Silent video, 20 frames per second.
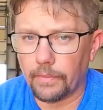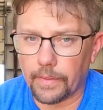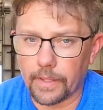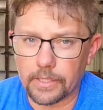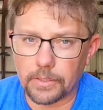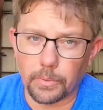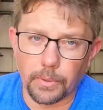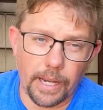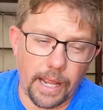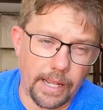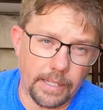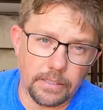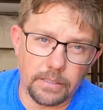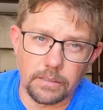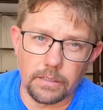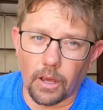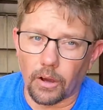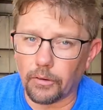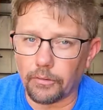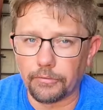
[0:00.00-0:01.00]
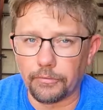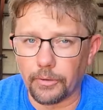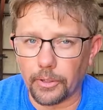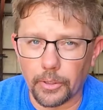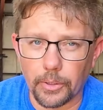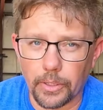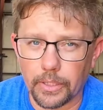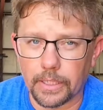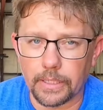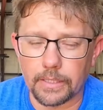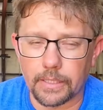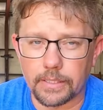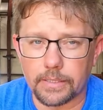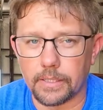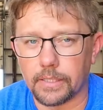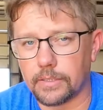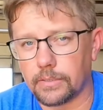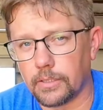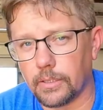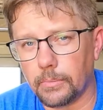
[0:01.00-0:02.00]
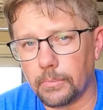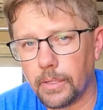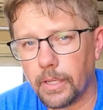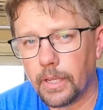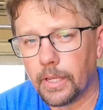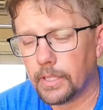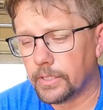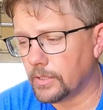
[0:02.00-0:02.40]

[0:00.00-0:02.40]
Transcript: This one has no fluid in the system,